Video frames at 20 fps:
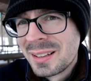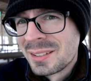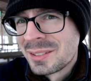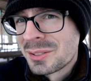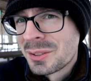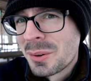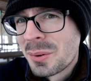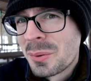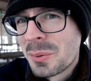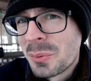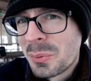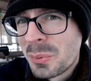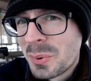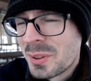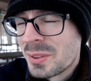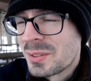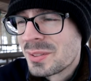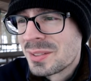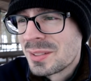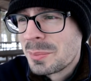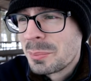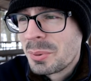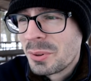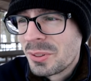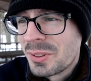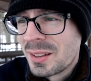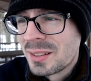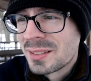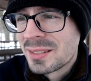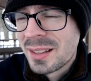So with simple
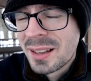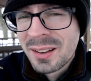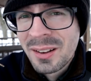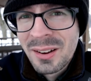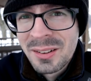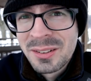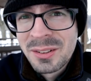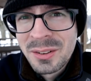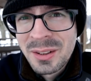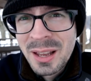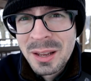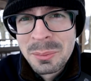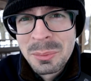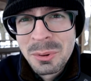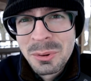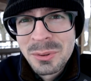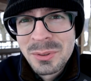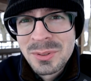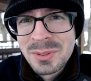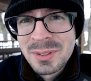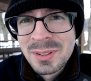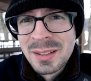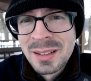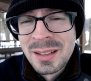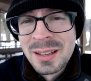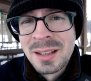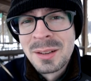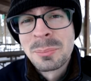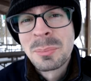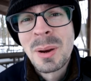things like audio cables,
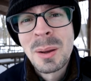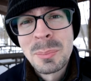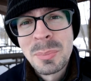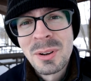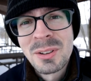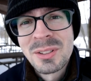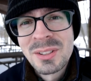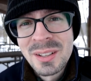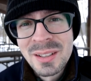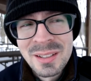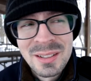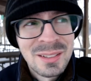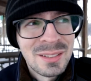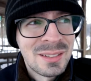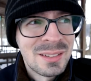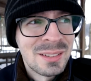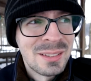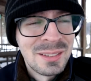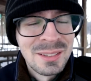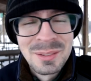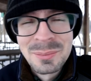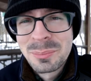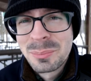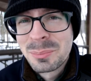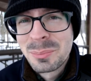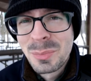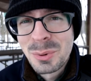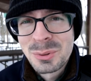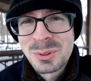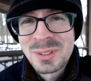my budget is
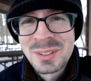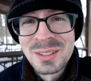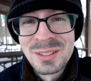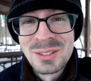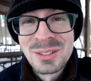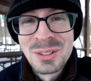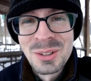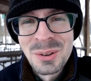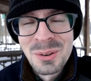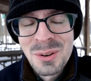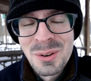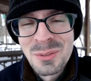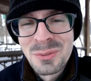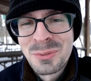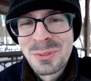mostly zero